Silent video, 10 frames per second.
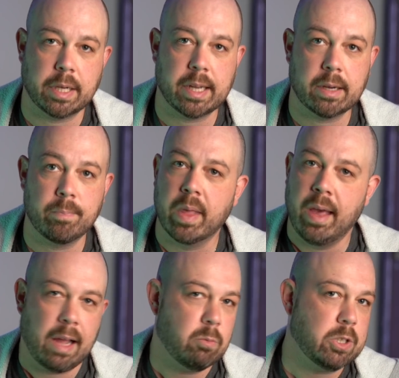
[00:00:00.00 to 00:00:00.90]
right now,
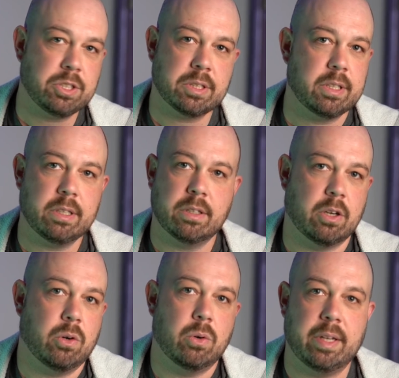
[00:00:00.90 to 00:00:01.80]
and we're just gonna
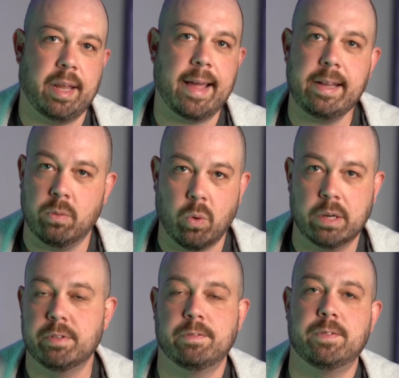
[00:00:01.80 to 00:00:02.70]
go and edit
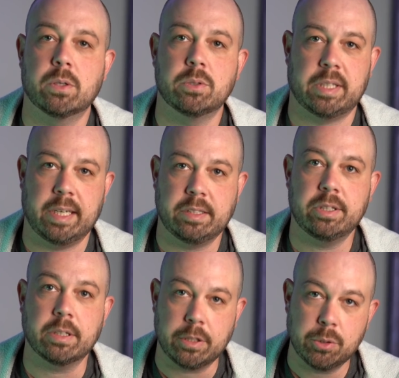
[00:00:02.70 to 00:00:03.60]
one of the photos that I
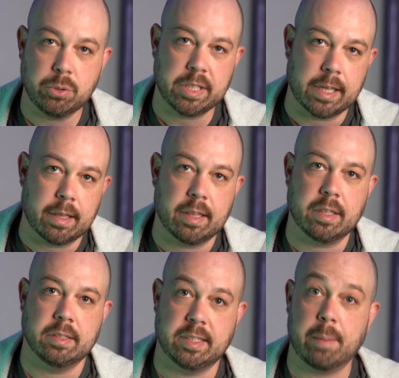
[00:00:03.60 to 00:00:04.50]
took using
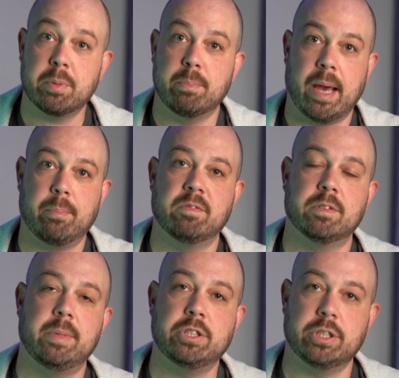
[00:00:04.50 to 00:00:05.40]
the depth map
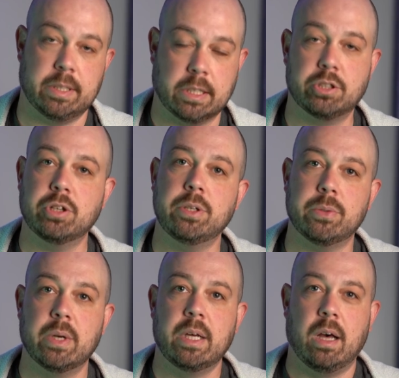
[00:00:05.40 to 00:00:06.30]
information. And I'll show
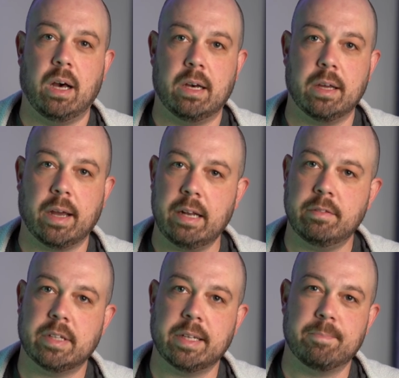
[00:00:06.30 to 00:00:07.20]
you uh, kind
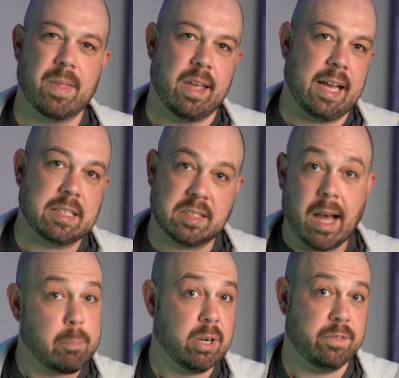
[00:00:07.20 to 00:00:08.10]
of like, it's
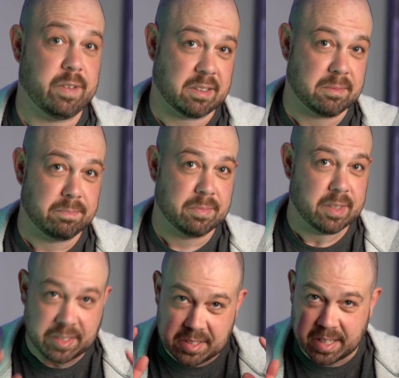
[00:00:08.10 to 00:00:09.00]
not perfect.
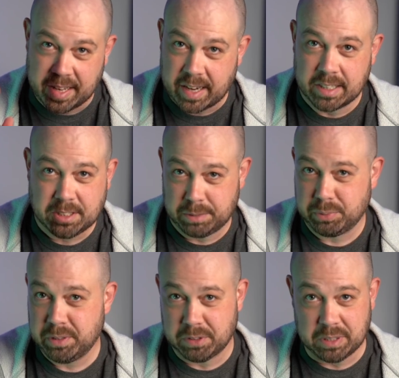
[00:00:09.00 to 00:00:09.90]
This is a technology
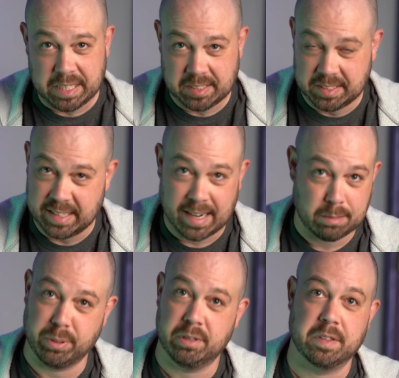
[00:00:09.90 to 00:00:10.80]
preview. It is
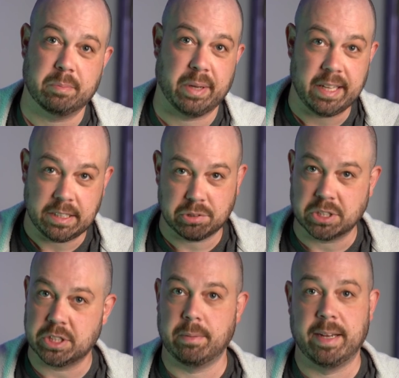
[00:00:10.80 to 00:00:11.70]
not perfect by any
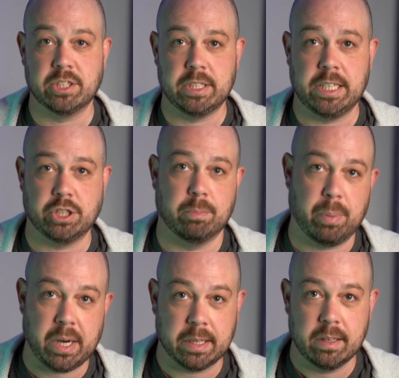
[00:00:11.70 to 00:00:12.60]
stretch of the imagination,
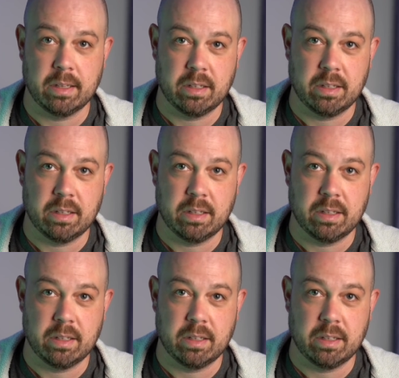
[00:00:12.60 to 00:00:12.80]
but